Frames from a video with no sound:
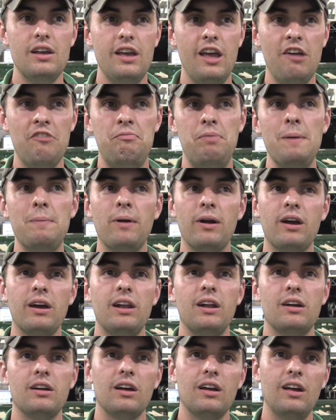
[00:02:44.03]
if people are
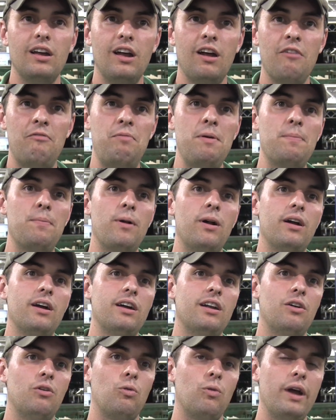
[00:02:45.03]
going to